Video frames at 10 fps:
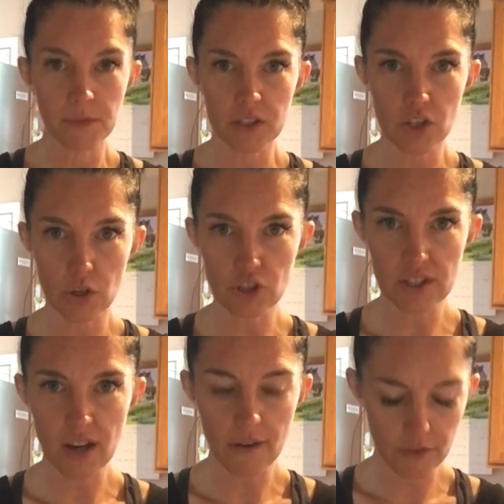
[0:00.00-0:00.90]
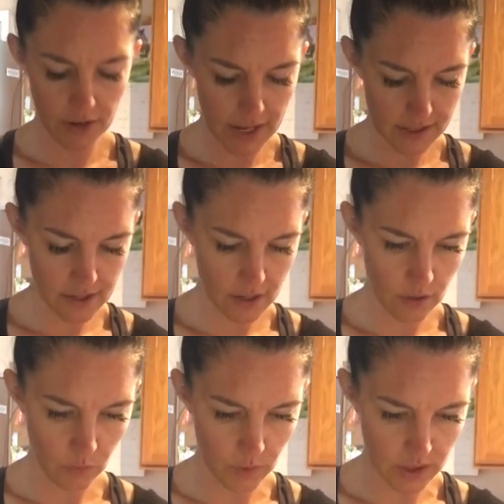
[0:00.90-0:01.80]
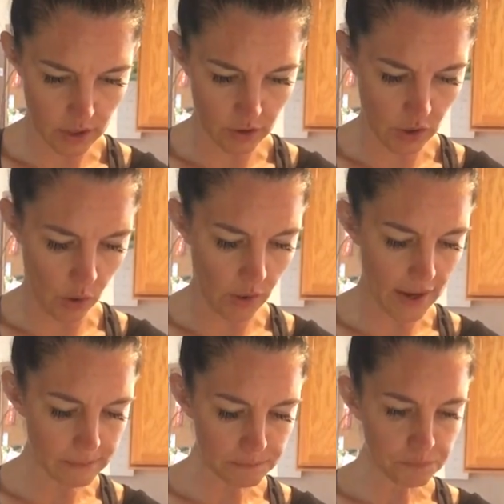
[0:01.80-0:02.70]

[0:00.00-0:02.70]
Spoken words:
So just cover it with the granola.